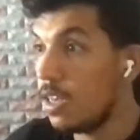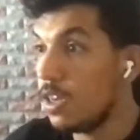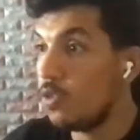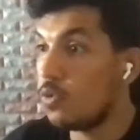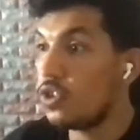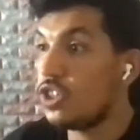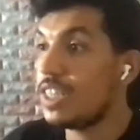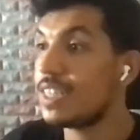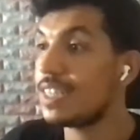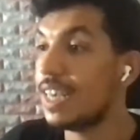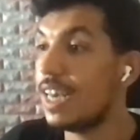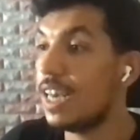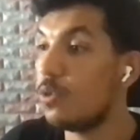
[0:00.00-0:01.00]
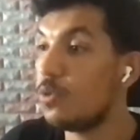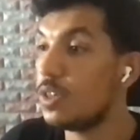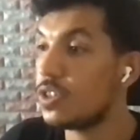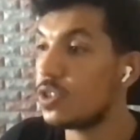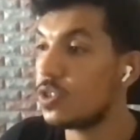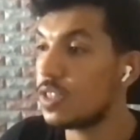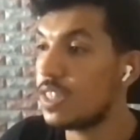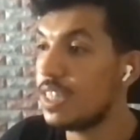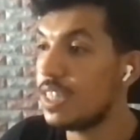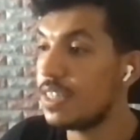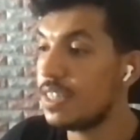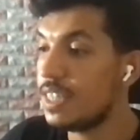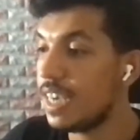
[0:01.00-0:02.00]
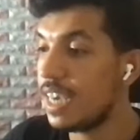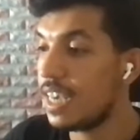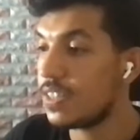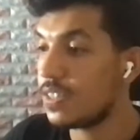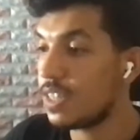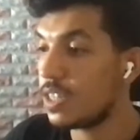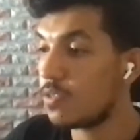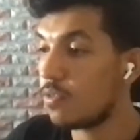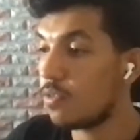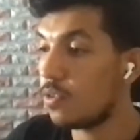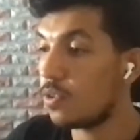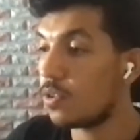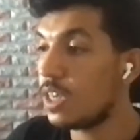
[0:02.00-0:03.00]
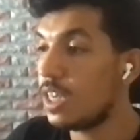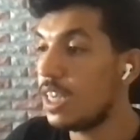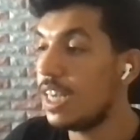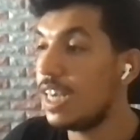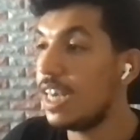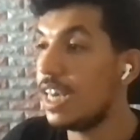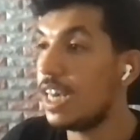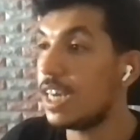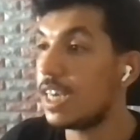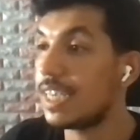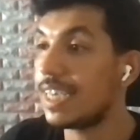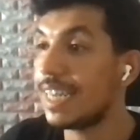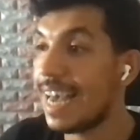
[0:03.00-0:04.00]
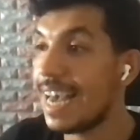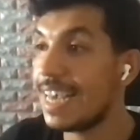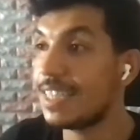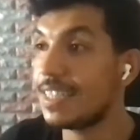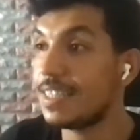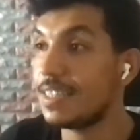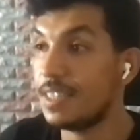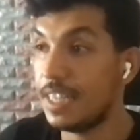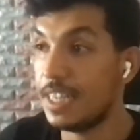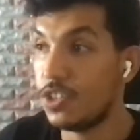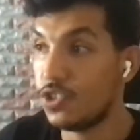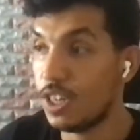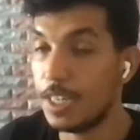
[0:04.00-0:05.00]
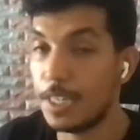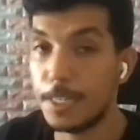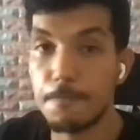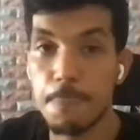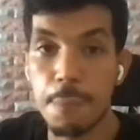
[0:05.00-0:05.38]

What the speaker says: which CDS stands for class data sharing.